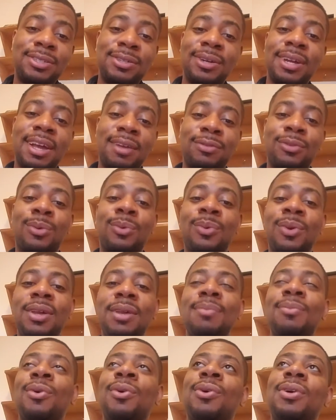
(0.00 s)
You'll have to
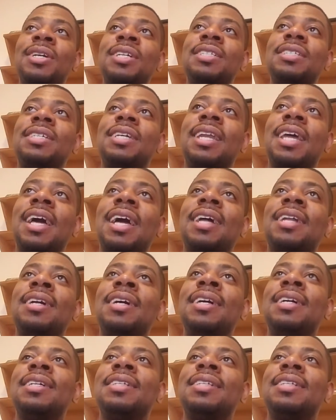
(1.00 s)
read more into that